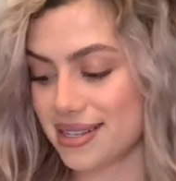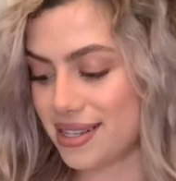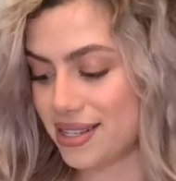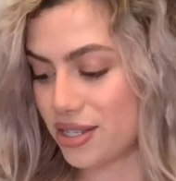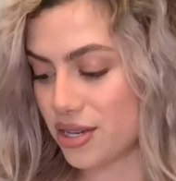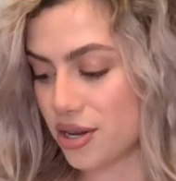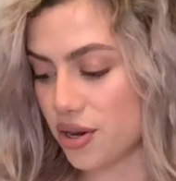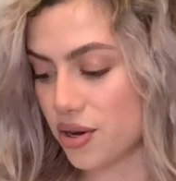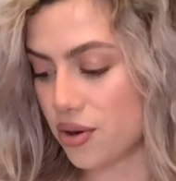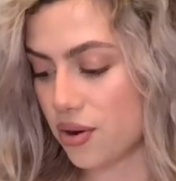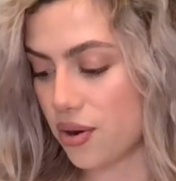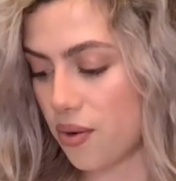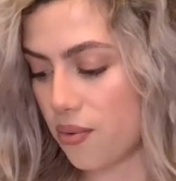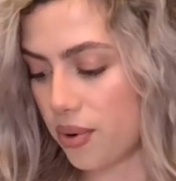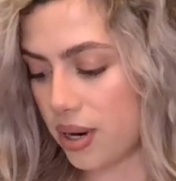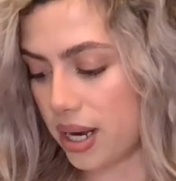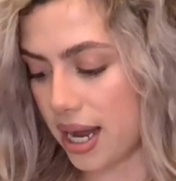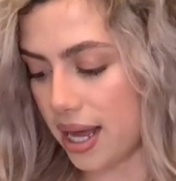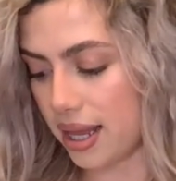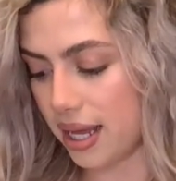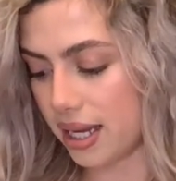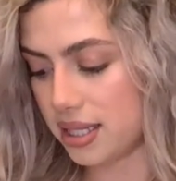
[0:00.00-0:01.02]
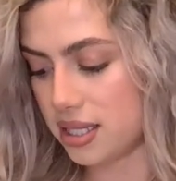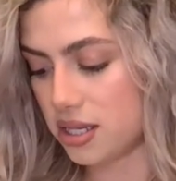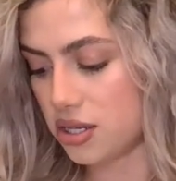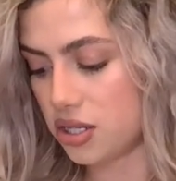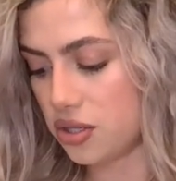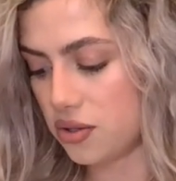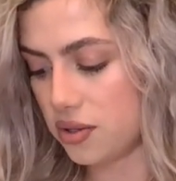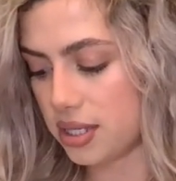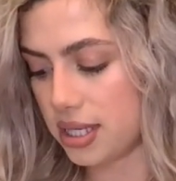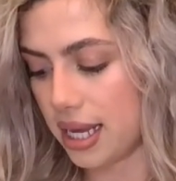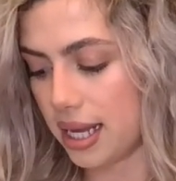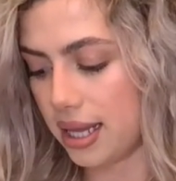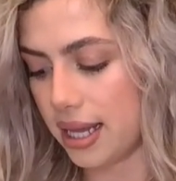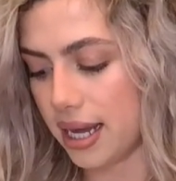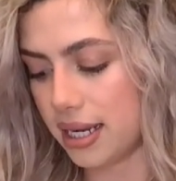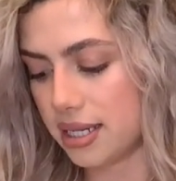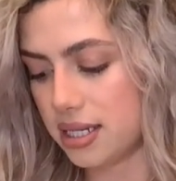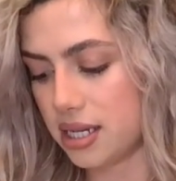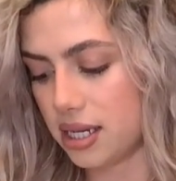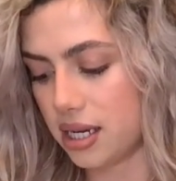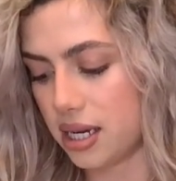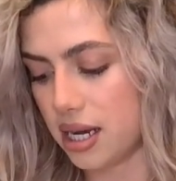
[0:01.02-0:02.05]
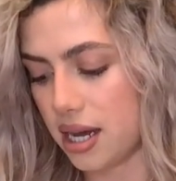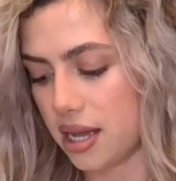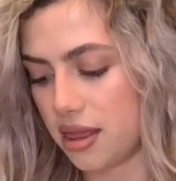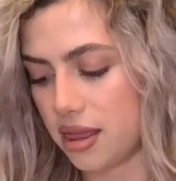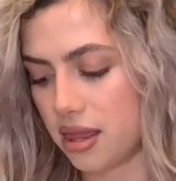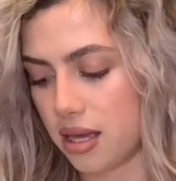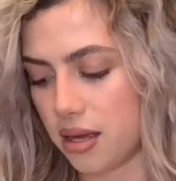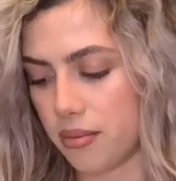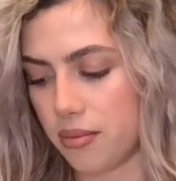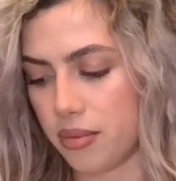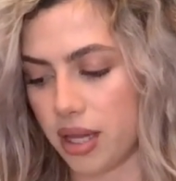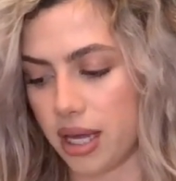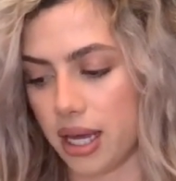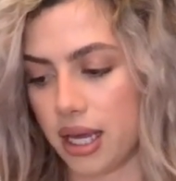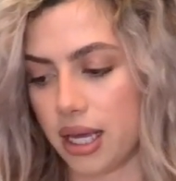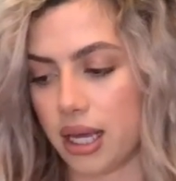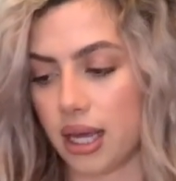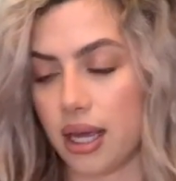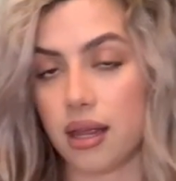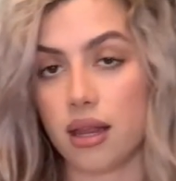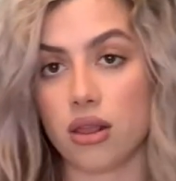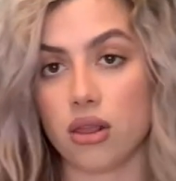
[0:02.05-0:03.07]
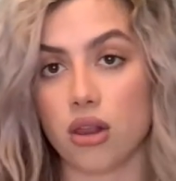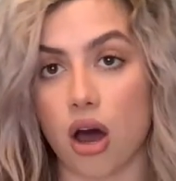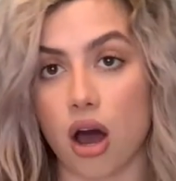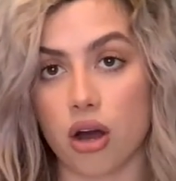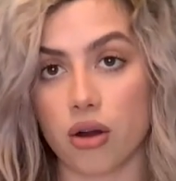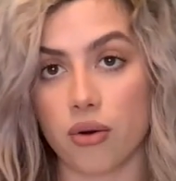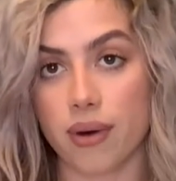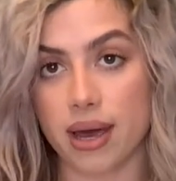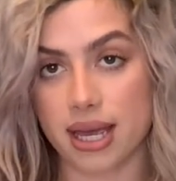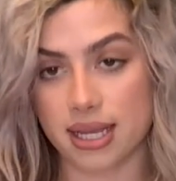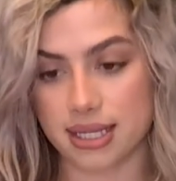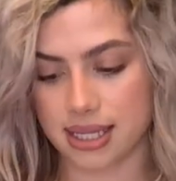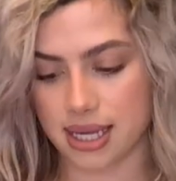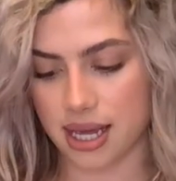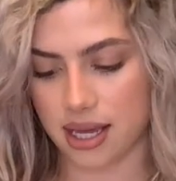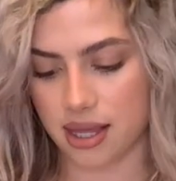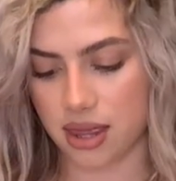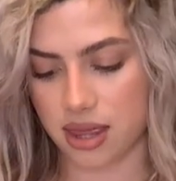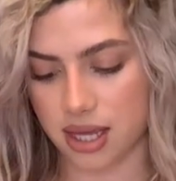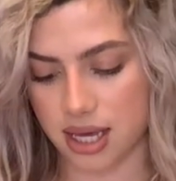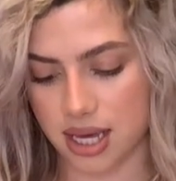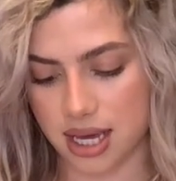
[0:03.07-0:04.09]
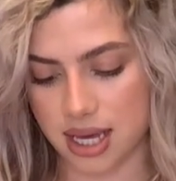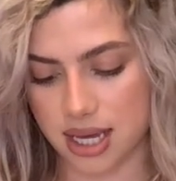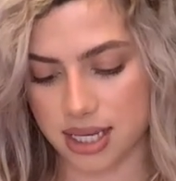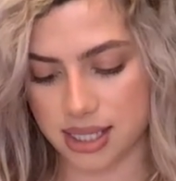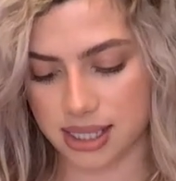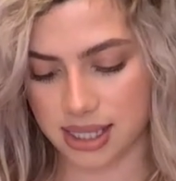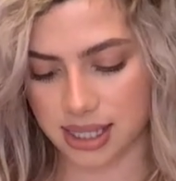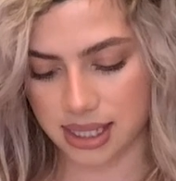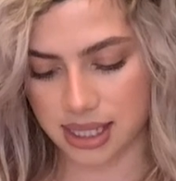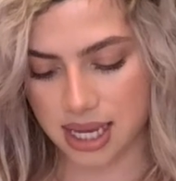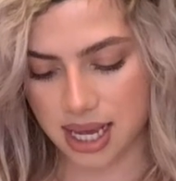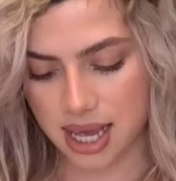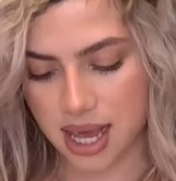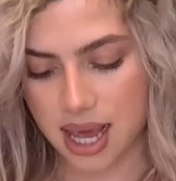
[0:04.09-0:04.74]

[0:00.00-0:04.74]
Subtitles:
so what I like to do is I like to cut them like long ways like this,